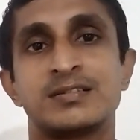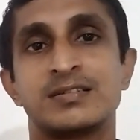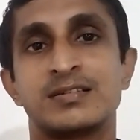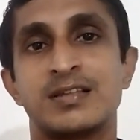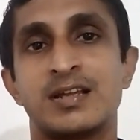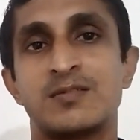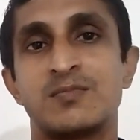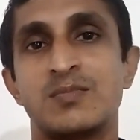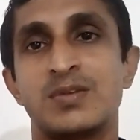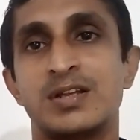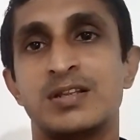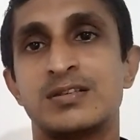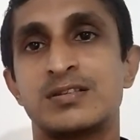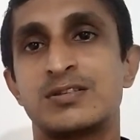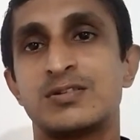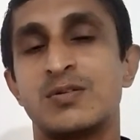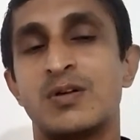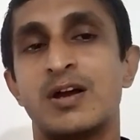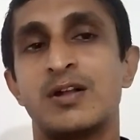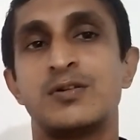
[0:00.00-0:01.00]
That means
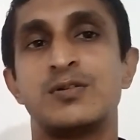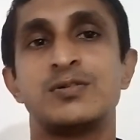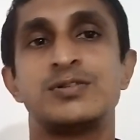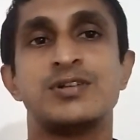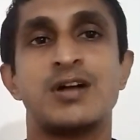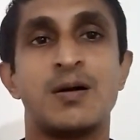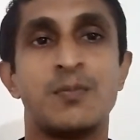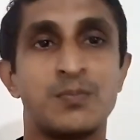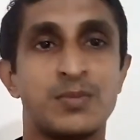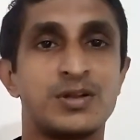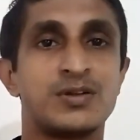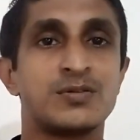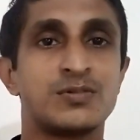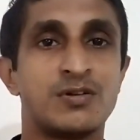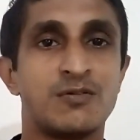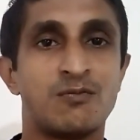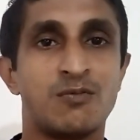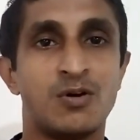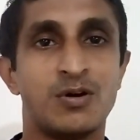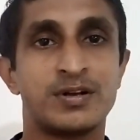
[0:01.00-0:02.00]
you have to jump into
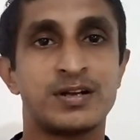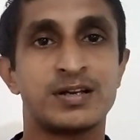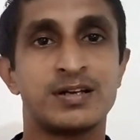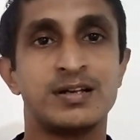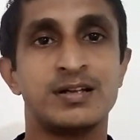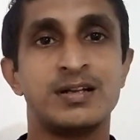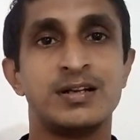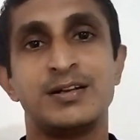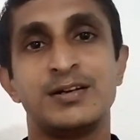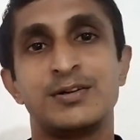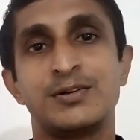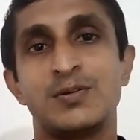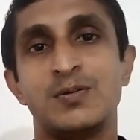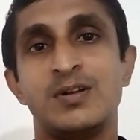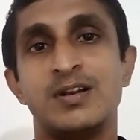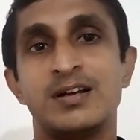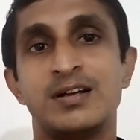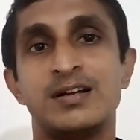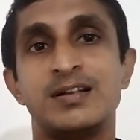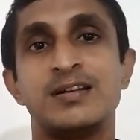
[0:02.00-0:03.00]
the water to
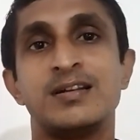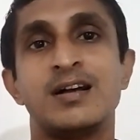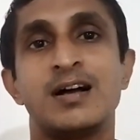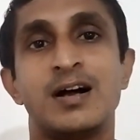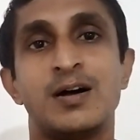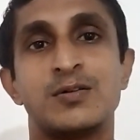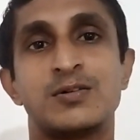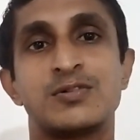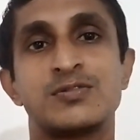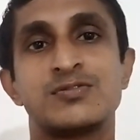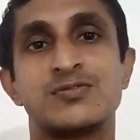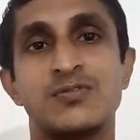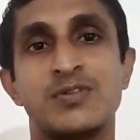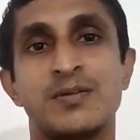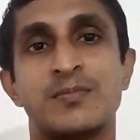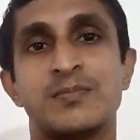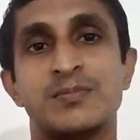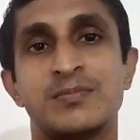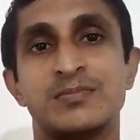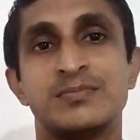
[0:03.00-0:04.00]
learn how to swim.